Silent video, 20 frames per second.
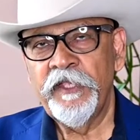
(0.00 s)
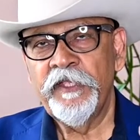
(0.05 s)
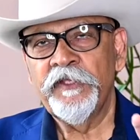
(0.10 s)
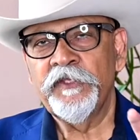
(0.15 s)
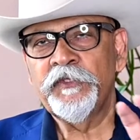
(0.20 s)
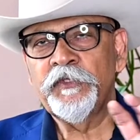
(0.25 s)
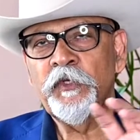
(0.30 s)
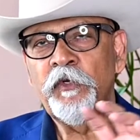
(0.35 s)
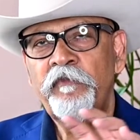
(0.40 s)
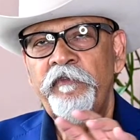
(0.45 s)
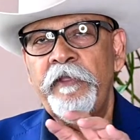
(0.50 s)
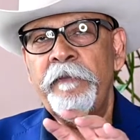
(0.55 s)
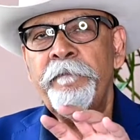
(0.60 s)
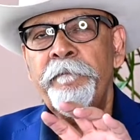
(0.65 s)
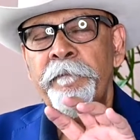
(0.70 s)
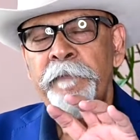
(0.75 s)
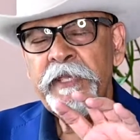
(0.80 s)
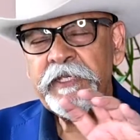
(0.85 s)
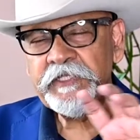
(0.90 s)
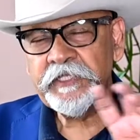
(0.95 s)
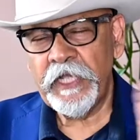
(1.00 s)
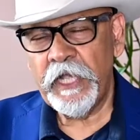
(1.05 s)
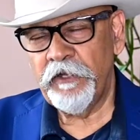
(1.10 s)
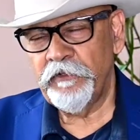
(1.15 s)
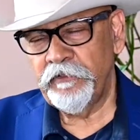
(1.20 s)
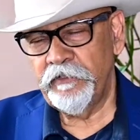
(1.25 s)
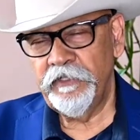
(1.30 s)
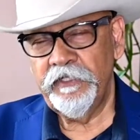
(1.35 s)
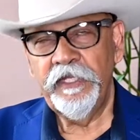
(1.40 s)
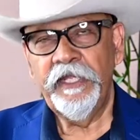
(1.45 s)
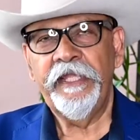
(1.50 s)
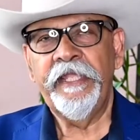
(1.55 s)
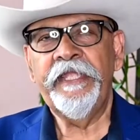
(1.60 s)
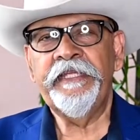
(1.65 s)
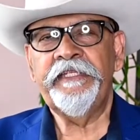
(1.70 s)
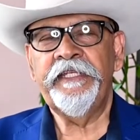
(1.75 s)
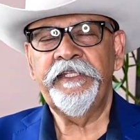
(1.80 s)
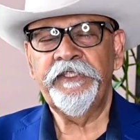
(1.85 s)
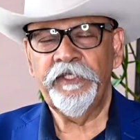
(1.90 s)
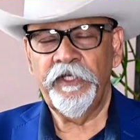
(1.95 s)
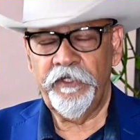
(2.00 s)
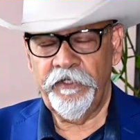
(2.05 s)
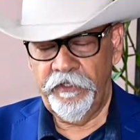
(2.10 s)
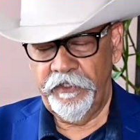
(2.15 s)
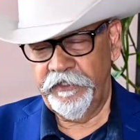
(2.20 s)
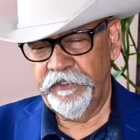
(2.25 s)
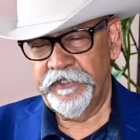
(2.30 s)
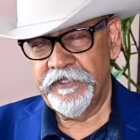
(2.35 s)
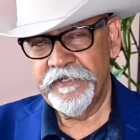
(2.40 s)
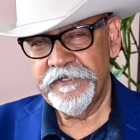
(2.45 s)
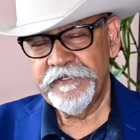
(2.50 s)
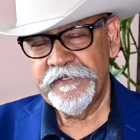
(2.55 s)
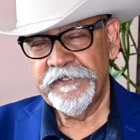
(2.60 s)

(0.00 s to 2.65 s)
so we miss out hitting the Earth.